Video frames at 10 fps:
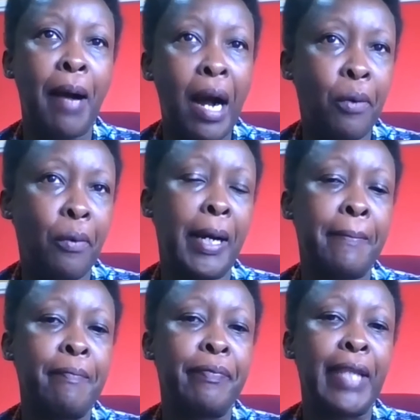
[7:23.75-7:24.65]

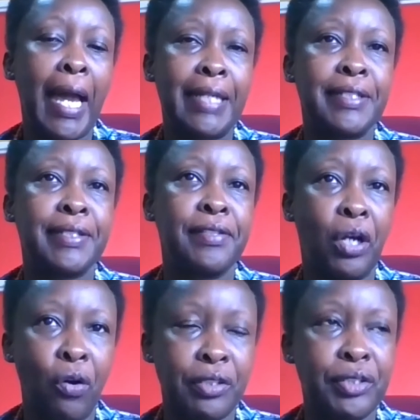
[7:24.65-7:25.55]
power as
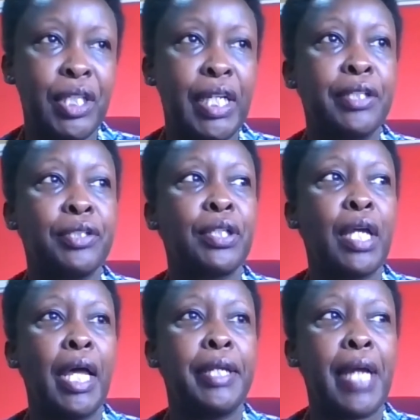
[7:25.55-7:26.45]
the continent
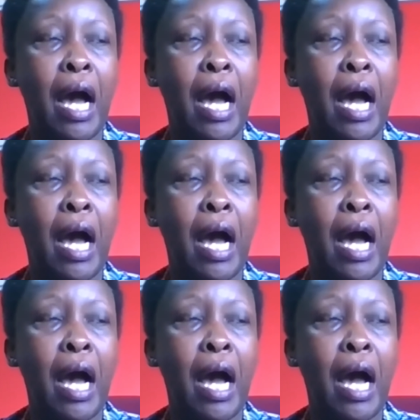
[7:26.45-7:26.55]
and